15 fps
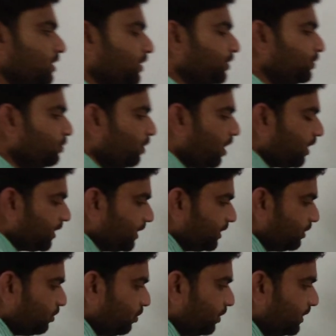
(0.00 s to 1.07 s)
You already
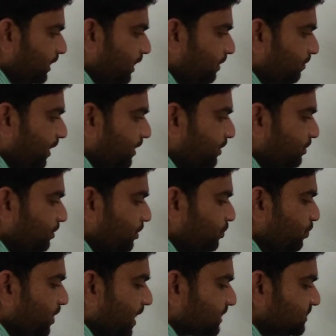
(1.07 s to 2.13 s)
know here my
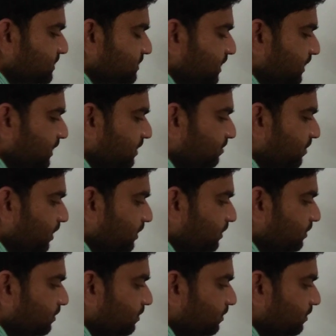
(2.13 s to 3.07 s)
ux is nothing but